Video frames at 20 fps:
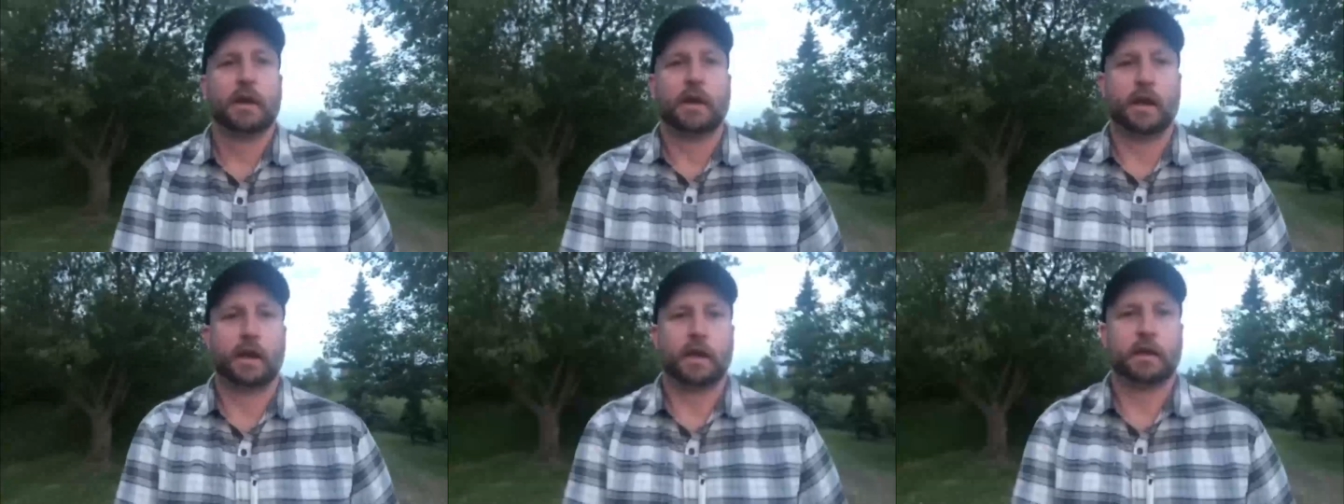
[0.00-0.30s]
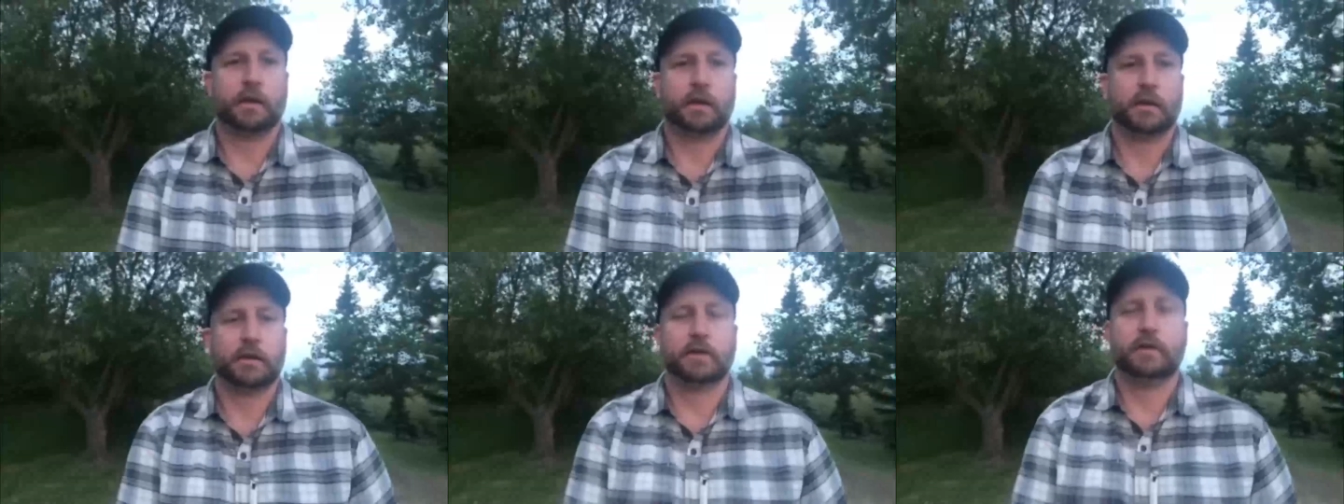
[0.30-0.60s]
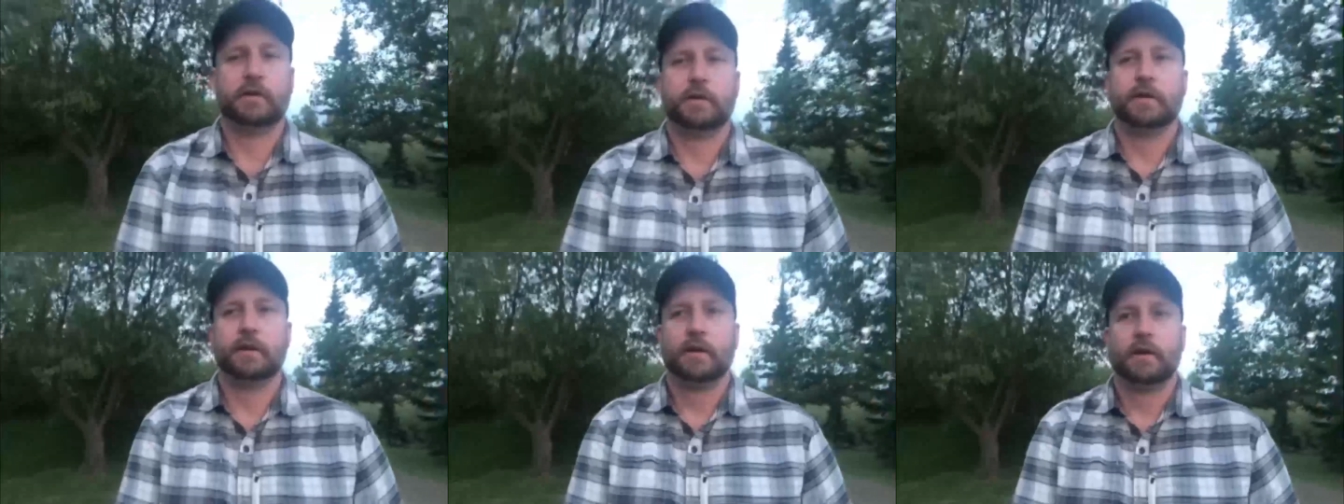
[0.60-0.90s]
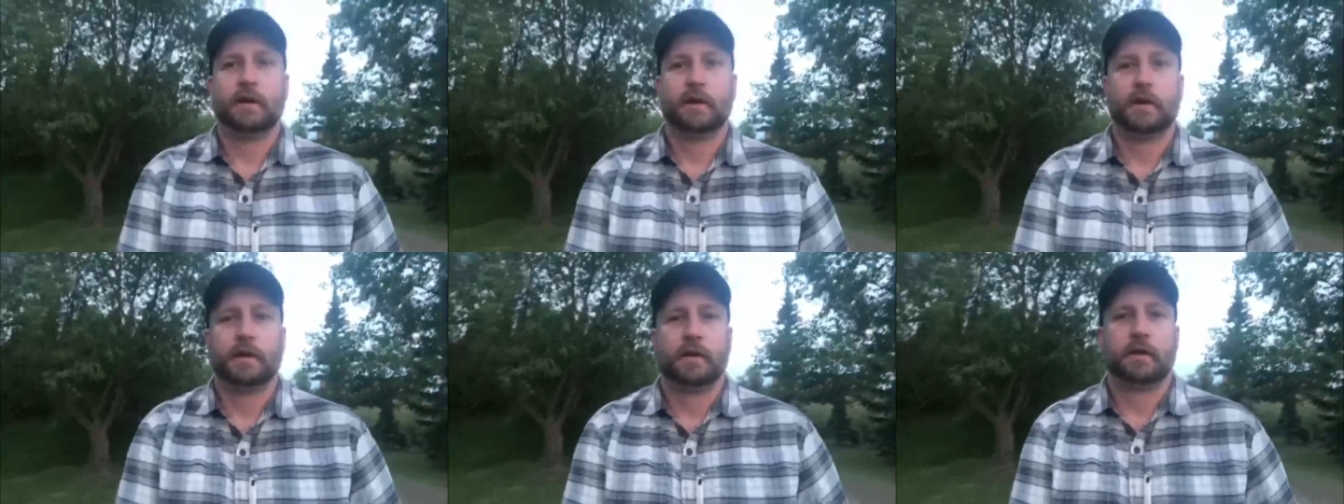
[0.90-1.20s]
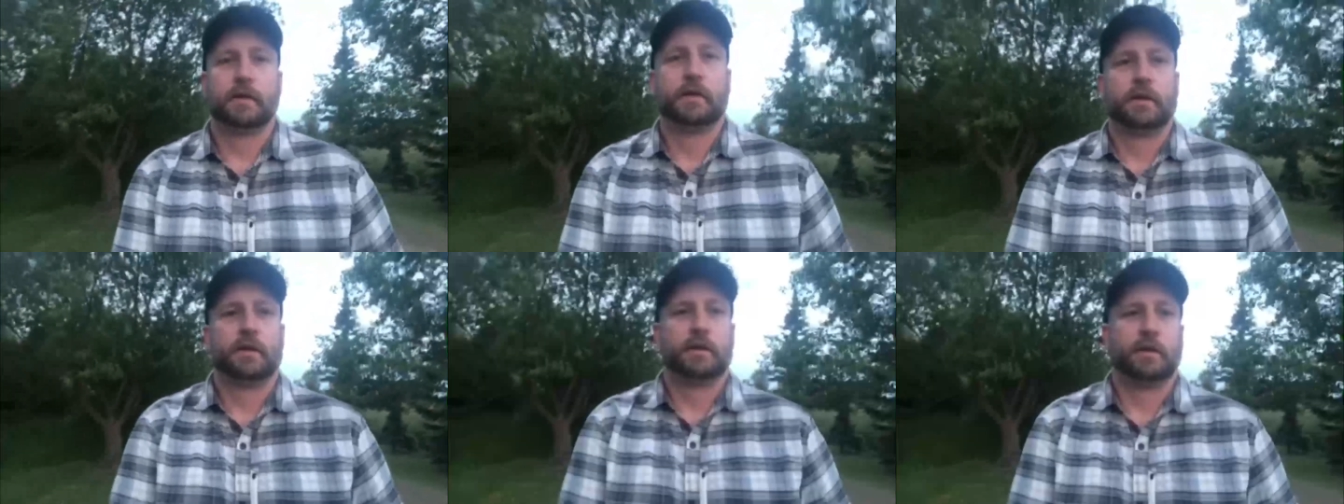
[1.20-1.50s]
and
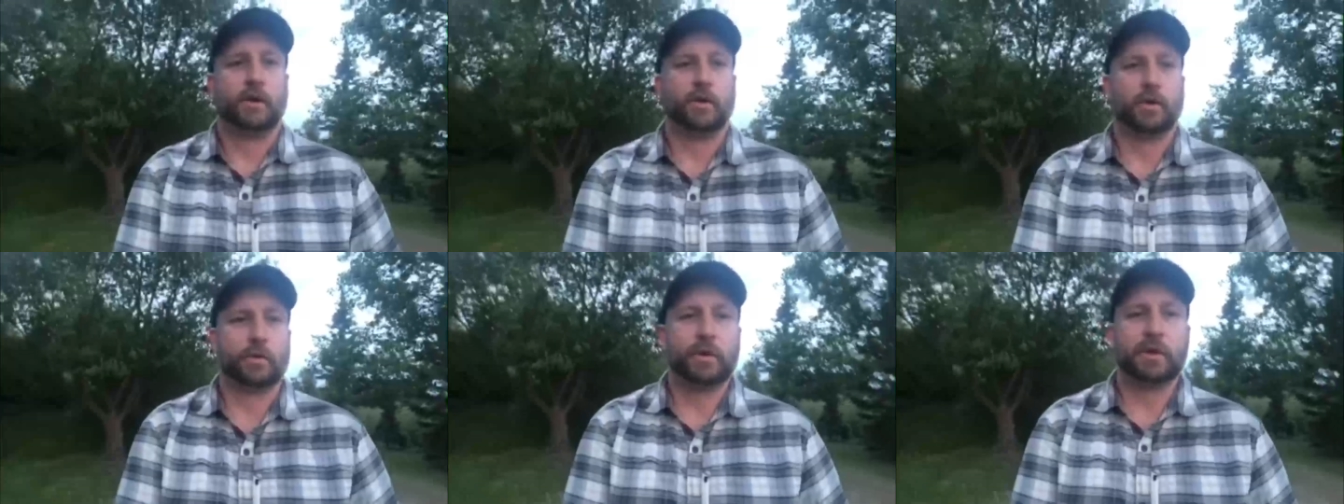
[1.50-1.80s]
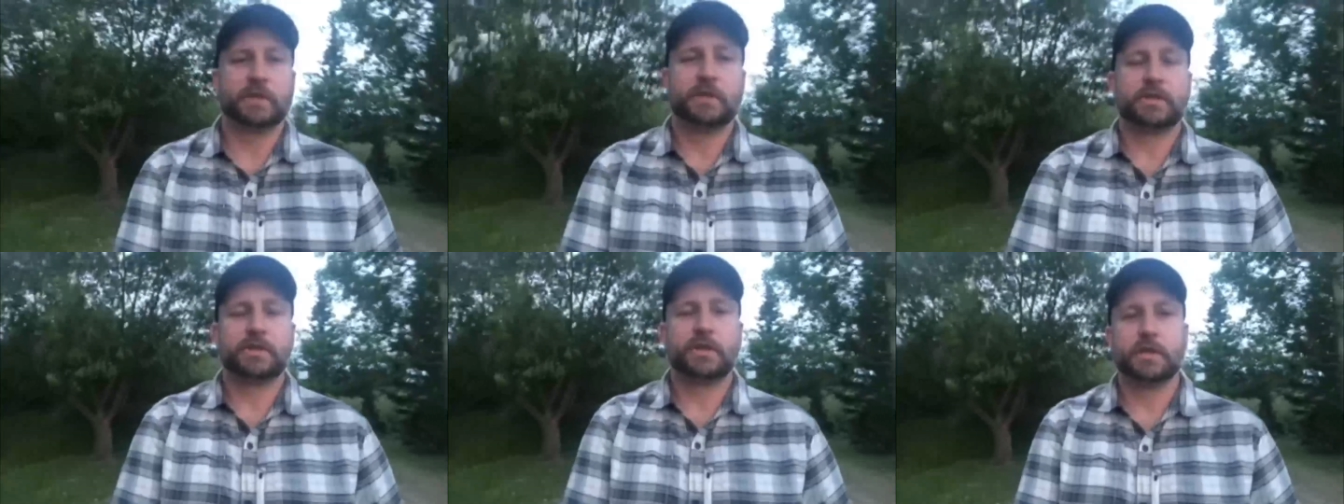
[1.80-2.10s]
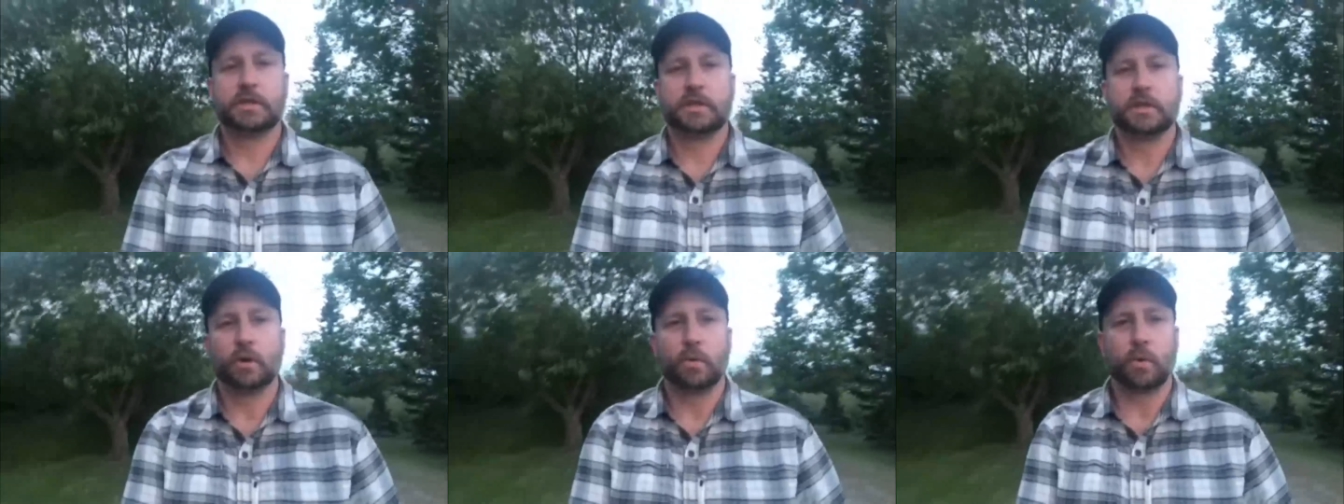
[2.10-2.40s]
the only reason she's still